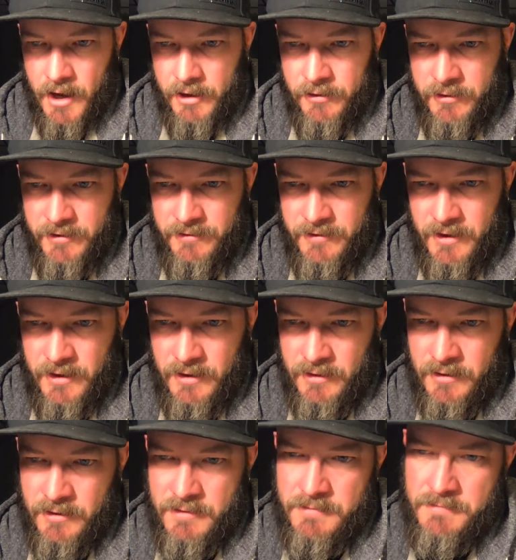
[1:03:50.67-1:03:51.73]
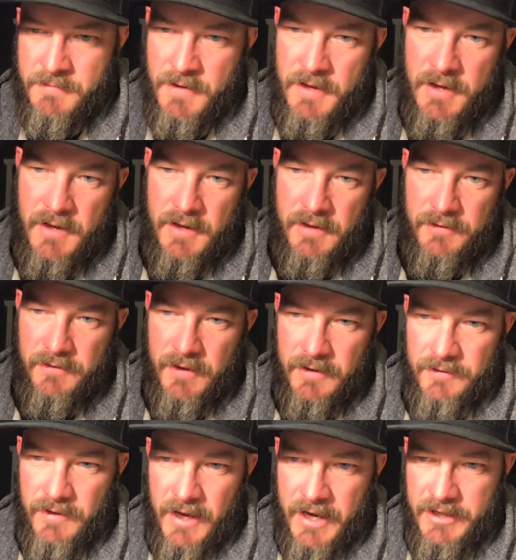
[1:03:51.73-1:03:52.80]
Christian
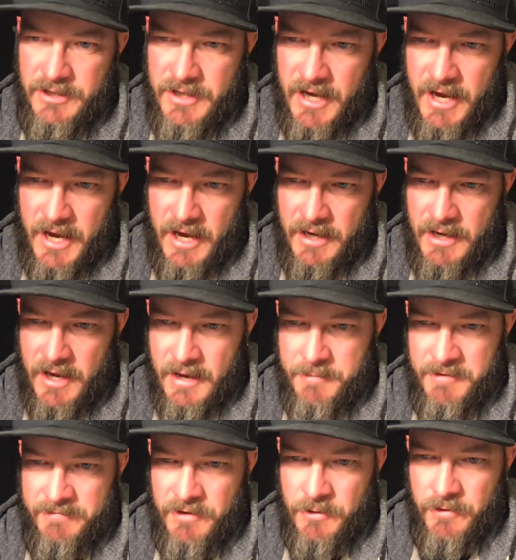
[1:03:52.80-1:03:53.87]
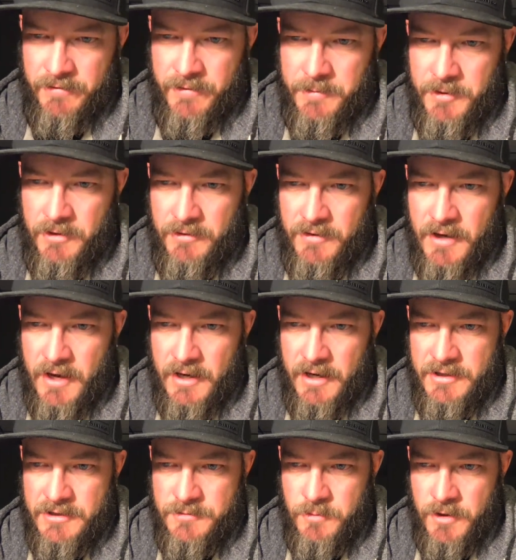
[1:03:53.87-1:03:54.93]
says, hey, Chad, I'm a viewer from Utah and
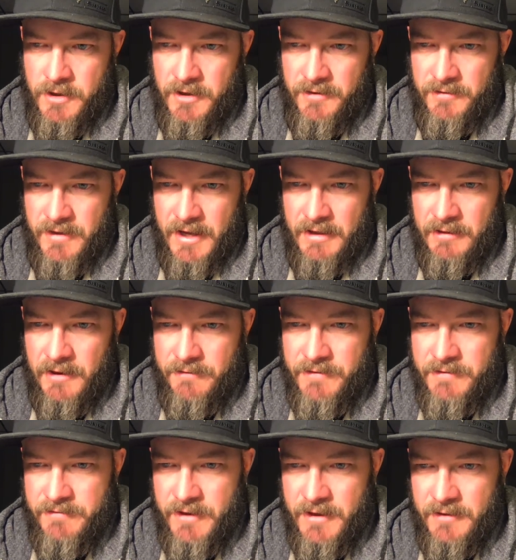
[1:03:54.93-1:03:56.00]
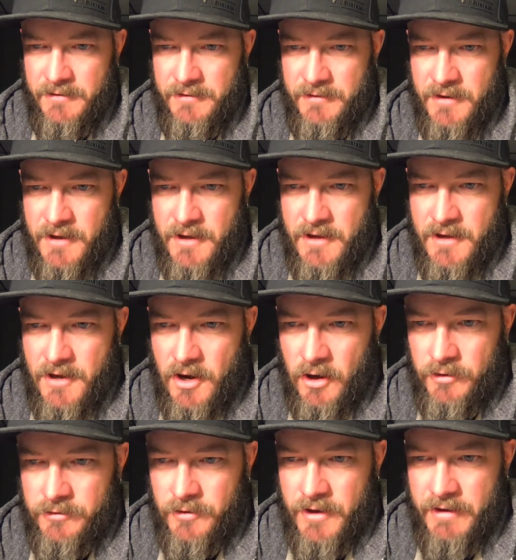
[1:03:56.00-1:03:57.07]
I just wanted to say love the vids.
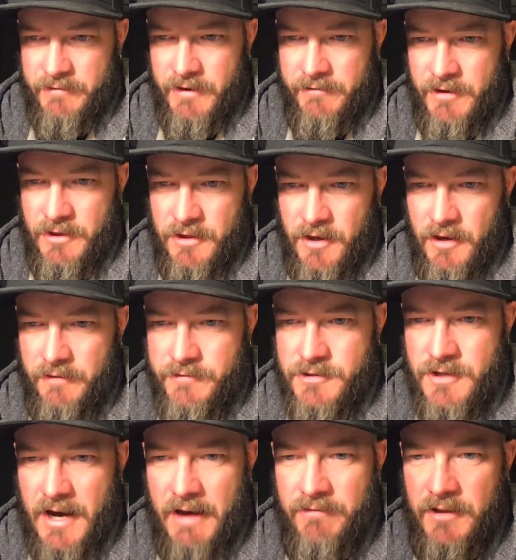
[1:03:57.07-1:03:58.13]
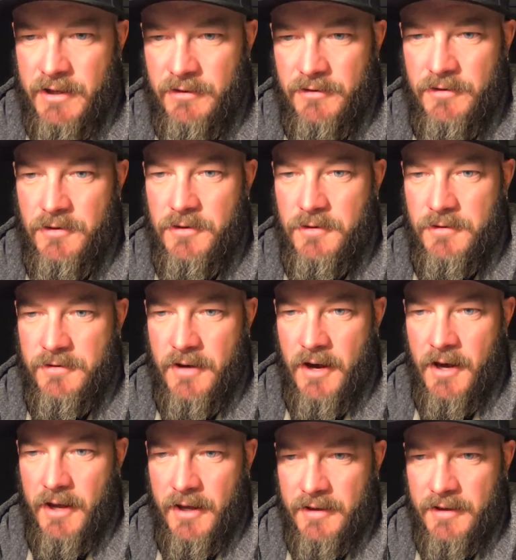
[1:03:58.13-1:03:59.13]
Also, have you ever thought of traveling to Utah?